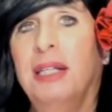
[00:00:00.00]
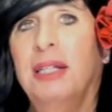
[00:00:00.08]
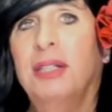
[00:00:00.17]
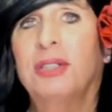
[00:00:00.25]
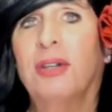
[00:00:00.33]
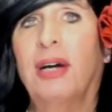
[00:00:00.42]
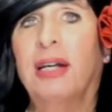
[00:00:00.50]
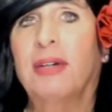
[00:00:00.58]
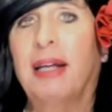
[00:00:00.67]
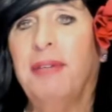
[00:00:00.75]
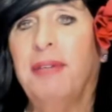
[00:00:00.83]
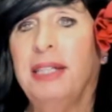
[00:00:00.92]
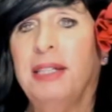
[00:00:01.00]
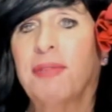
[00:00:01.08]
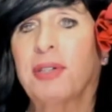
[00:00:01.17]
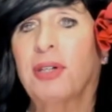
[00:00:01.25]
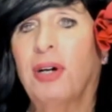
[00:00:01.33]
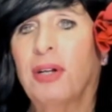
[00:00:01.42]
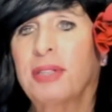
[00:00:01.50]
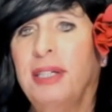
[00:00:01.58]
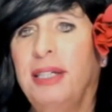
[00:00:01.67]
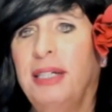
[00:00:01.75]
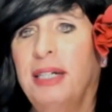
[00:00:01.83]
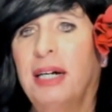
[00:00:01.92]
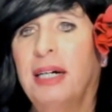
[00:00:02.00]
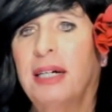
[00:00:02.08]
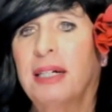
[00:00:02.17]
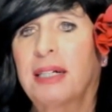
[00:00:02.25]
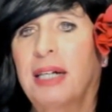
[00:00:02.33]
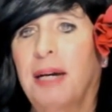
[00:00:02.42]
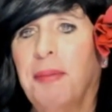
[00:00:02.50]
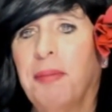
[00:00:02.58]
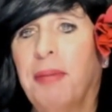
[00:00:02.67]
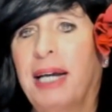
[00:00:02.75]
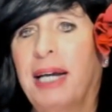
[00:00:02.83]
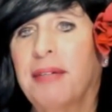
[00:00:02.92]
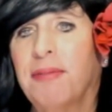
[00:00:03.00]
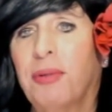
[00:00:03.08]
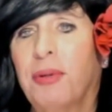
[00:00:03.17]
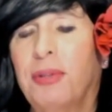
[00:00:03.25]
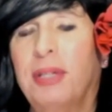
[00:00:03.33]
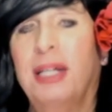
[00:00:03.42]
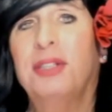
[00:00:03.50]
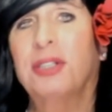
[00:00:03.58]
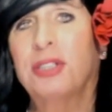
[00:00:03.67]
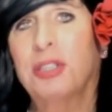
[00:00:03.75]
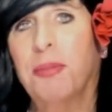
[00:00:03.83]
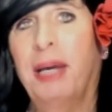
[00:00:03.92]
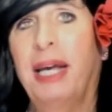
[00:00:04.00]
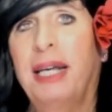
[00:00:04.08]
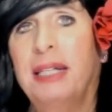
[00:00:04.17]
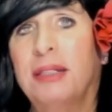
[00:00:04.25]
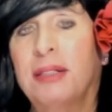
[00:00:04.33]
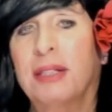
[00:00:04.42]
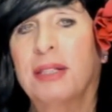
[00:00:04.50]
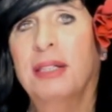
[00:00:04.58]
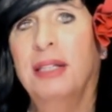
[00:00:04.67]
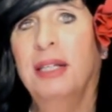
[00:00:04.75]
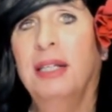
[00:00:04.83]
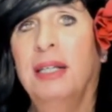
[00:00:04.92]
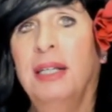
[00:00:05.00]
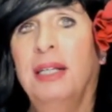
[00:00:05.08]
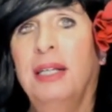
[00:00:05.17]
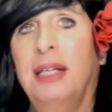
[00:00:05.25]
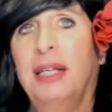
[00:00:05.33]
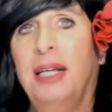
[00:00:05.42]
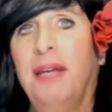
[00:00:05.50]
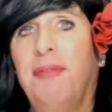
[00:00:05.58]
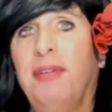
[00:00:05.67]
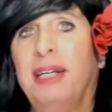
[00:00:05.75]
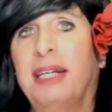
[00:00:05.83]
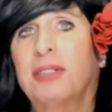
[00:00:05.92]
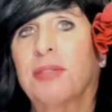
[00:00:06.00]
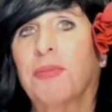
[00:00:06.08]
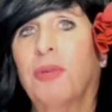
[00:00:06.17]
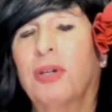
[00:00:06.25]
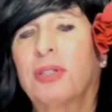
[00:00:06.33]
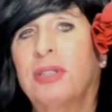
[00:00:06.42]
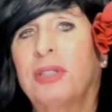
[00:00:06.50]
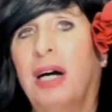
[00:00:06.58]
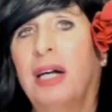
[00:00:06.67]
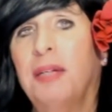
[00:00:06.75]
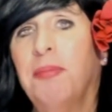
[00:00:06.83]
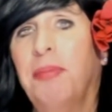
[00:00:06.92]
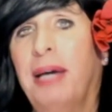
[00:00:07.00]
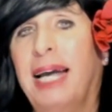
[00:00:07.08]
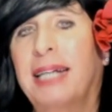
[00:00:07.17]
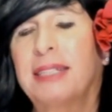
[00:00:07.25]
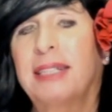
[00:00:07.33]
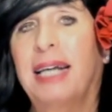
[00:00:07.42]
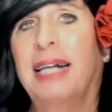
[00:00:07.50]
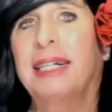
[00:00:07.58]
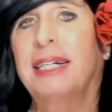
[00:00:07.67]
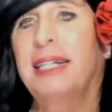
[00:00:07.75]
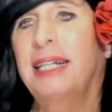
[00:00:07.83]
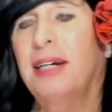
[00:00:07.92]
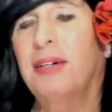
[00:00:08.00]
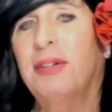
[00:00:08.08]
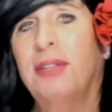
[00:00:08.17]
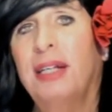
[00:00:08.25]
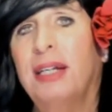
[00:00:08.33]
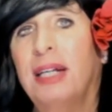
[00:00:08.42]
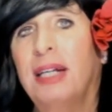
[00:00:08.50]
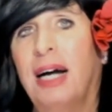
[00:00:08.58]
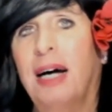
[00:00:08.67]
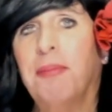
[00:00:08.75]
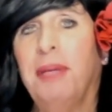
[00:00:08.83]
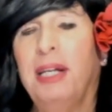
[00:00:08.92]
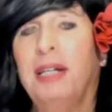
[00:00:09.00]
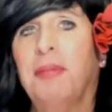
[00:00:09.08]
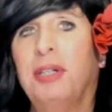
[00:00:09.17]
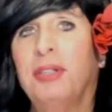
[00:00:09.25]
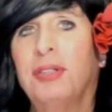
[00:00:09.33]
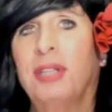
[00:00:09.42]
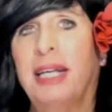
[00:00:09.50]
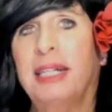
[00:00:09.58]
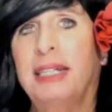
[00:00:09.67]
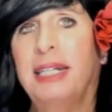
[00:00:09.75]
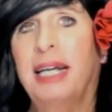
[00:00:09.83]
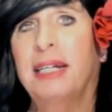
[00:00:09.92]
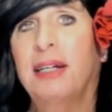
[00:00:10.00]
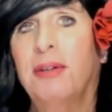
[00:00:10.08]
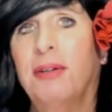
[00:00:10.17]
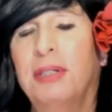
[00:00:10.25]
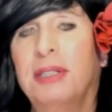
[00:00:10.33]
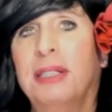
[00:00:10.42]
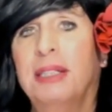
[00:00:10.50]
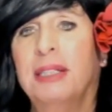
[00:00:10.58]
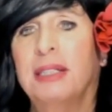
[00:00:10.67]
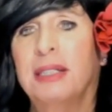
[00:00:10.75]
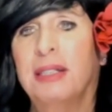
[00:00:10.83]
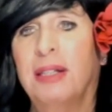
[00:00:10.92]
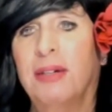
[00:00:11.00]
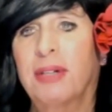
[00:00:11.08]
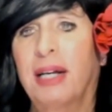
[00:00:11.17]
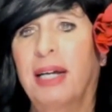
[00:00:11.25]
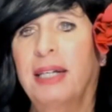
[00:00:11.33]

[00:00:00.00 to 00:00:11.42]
so I don't have any difficulty coming back and forth. It just depends. If he gets some work done and packs out of there, then I'll meet him in San Diego. Okay.